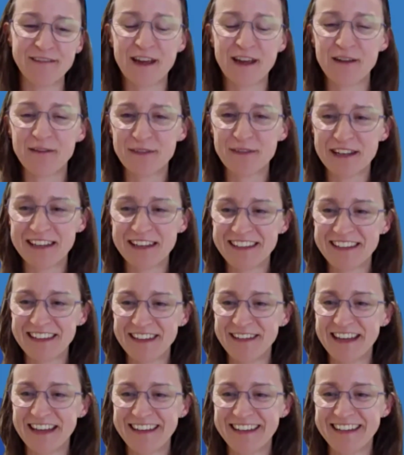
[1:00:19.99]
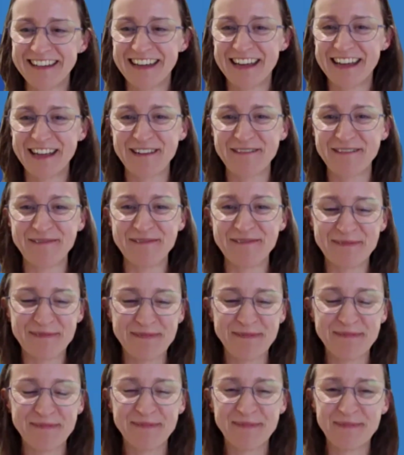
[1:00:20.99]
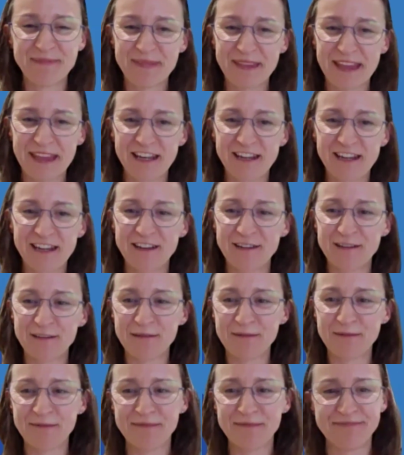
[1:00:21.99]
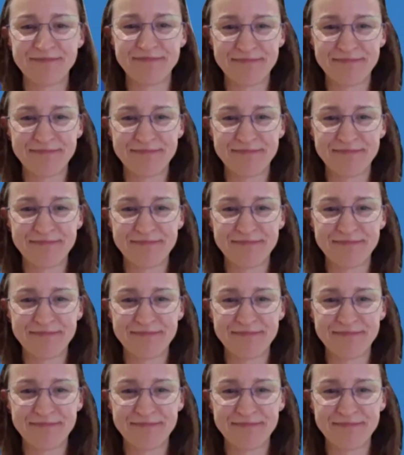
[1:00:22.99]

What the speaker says: and hopefully see you next time. Thank you.